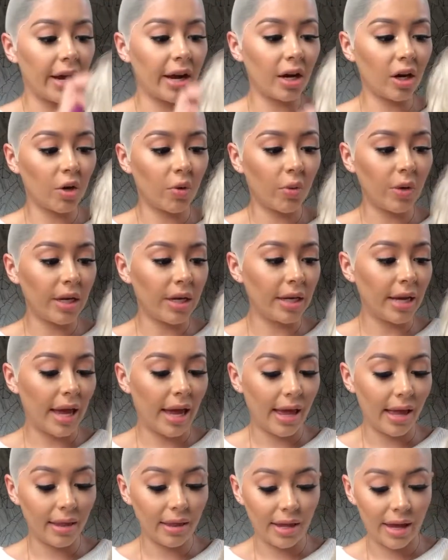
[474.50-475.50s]
Hair Queen
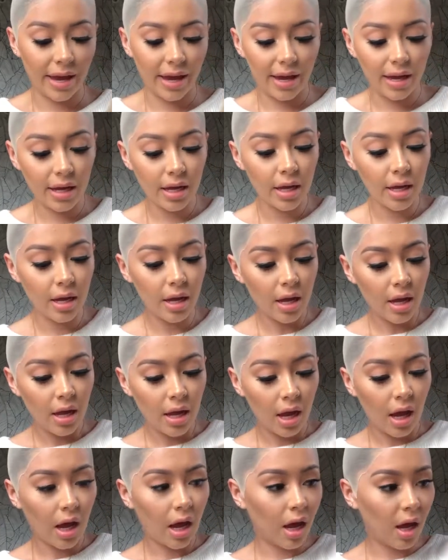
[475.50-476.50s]
LA.
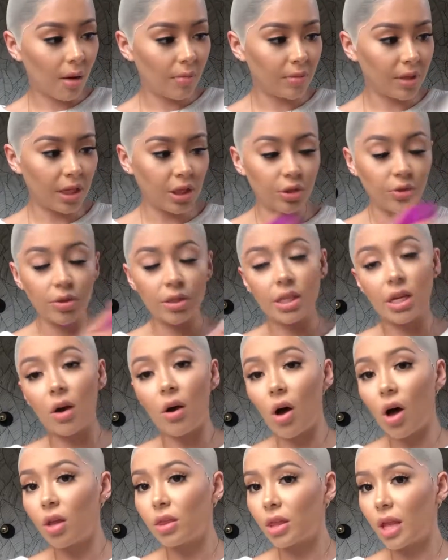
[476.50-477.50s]
They do sell
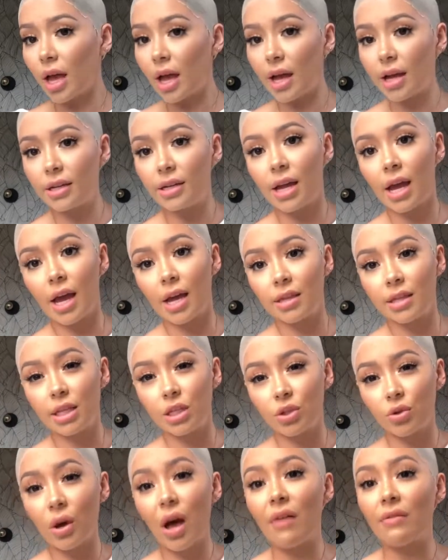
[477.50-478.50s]
online, and they
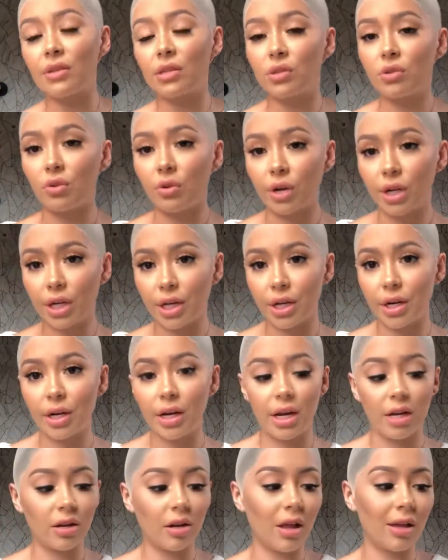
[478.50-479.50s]
do have a store here
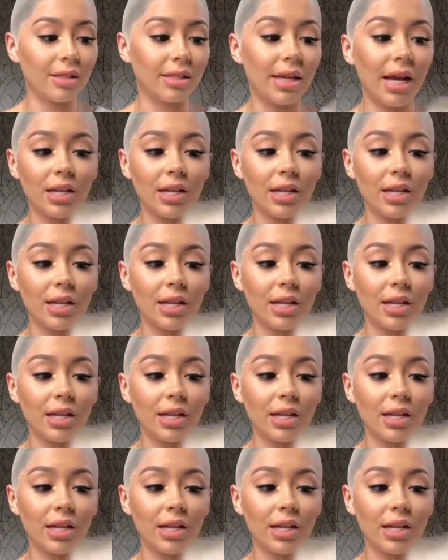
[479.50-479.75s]
in Los